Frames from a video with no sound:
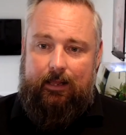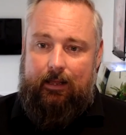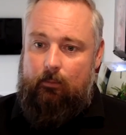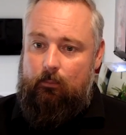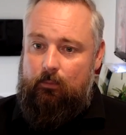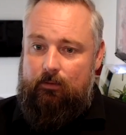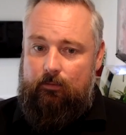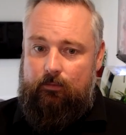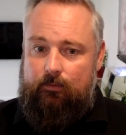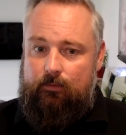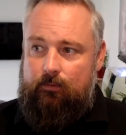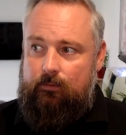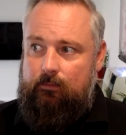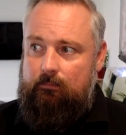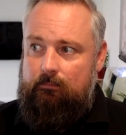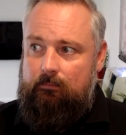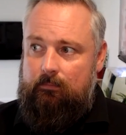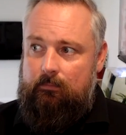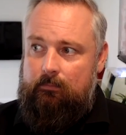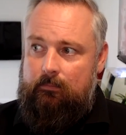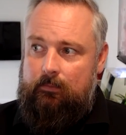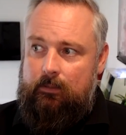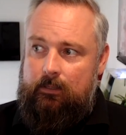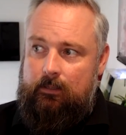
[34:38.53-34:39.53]
that with
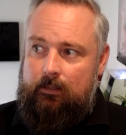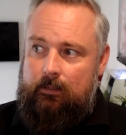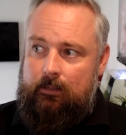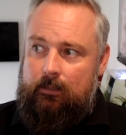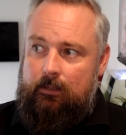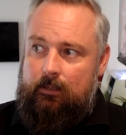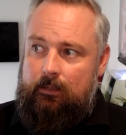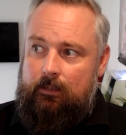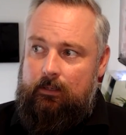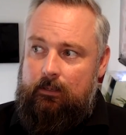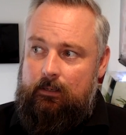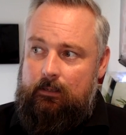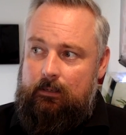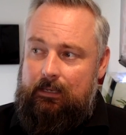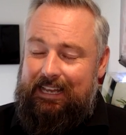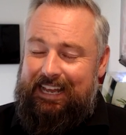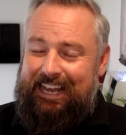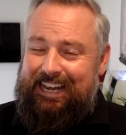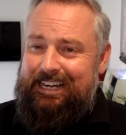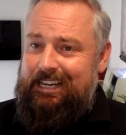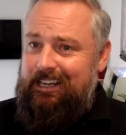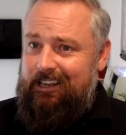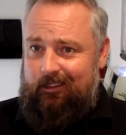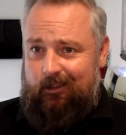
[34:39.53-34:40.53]

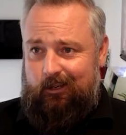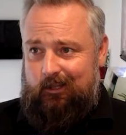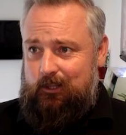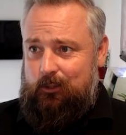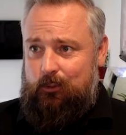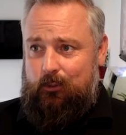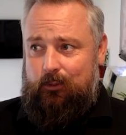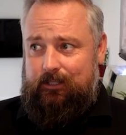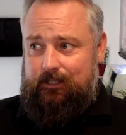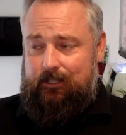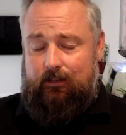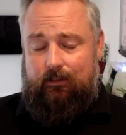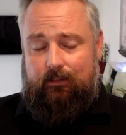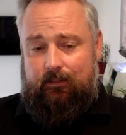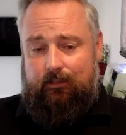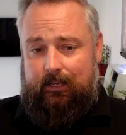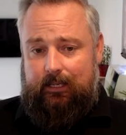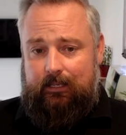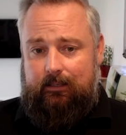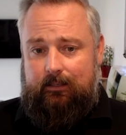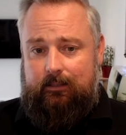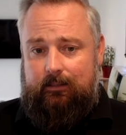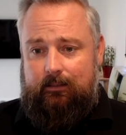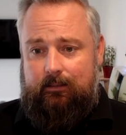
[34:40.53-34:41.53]
any other tool, I don't
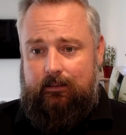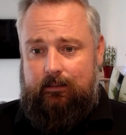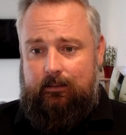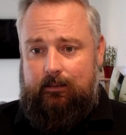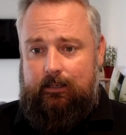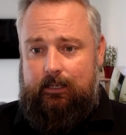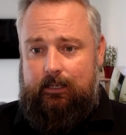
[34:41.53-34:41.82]
think.